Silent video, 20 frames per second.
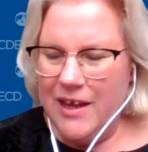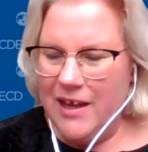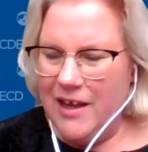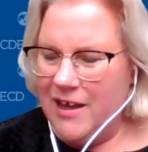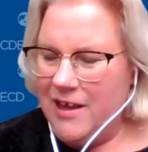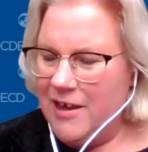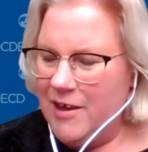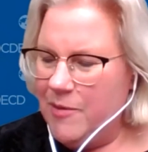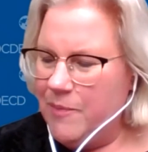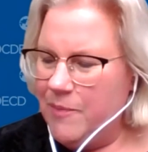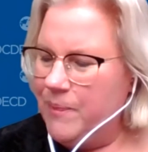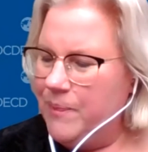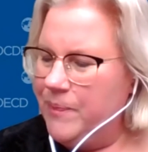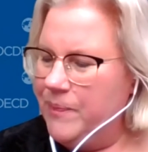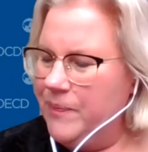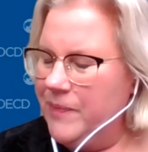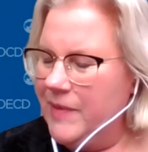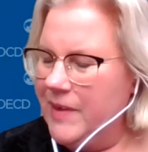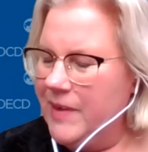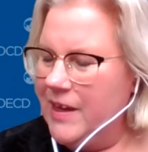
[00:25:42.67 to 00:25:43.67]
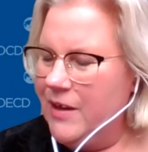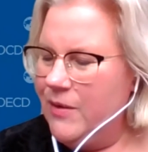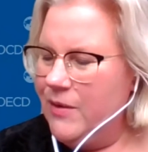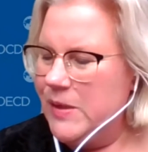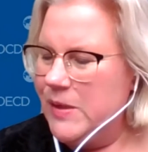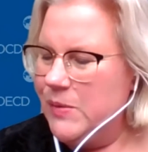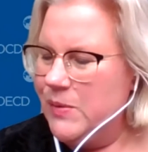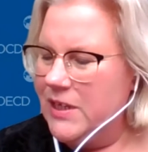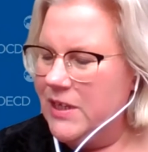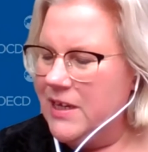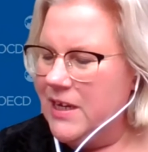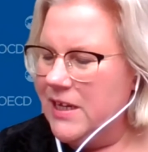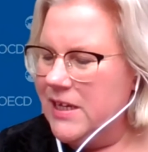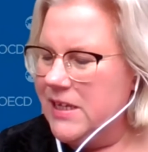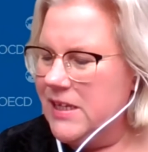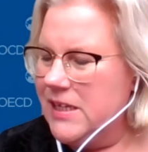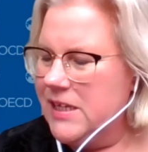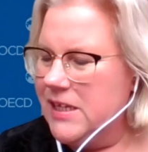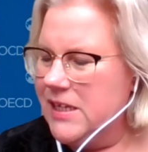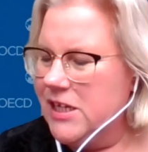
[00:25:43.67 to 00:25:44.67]
it was really
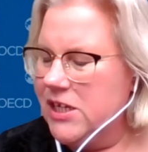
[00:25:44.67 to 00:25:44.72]
nice